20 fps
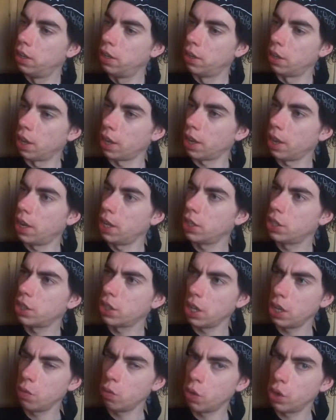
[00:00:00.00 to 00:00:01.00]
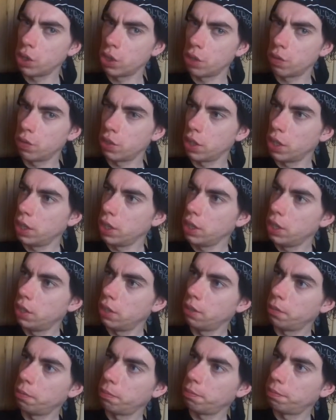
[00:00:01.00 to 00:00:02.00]
Like Einstein once said,
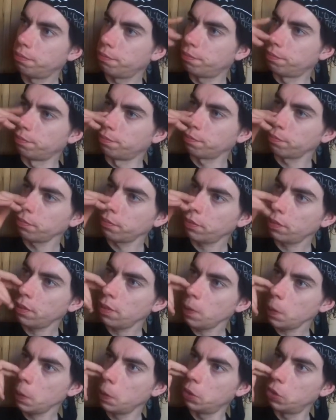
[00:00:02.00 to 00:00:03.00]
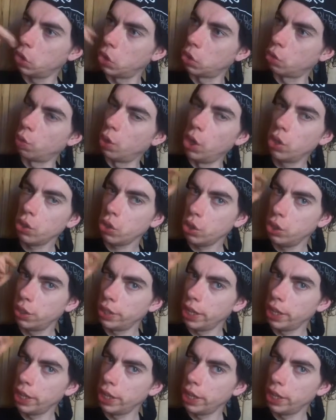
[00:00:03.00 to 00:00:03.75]
this world is a